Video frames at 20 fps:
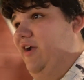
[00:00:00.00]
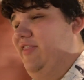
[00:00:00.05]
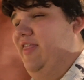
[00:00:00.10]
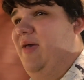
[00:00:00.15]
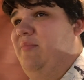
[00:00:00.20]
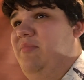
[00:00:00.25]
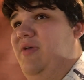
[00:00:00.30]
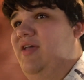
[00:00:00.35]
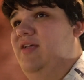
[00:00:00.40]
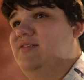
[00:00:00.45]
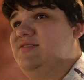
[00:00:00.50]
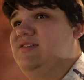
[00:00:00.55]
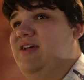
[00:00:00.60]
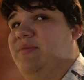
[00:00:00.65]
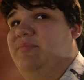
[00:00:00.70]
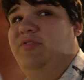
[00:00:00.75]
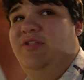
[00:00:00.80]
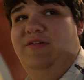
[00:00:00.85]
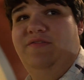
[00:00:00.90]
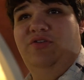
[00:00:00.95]
That means I
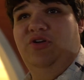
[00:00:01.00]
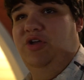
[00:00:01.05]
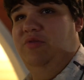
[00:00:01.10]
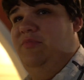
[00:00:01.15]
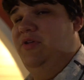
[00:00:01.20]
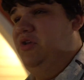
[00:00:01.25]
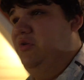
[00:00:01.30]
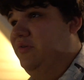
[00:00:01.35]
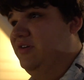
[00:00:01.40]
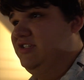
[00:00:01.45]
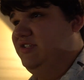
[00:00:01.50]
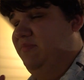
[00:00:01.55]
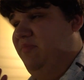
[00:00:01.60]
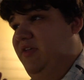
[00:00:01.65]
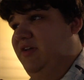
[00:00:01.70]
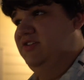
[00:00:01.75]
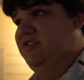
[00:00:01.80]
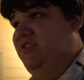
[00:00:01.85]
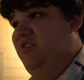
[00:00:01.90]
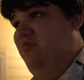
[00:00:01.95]
believe they're going to be doing some
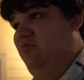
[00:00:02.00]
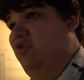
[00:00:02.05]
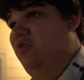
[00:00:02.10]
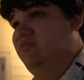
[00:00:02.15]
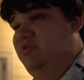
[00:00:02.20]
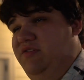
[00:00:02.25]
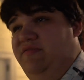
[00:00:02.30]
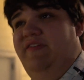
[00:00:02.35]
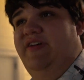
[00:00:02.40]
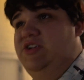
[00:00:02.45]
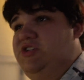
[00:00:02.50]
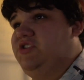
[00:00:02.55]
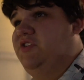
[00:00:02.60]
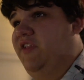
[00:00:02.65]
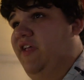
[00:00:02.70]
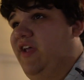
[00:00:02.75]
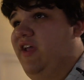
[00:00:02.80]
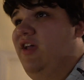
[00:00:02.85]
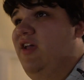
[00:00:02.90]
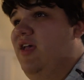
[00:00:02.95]
things in the rooms
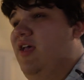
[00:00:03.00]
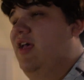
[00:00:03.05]
eventually.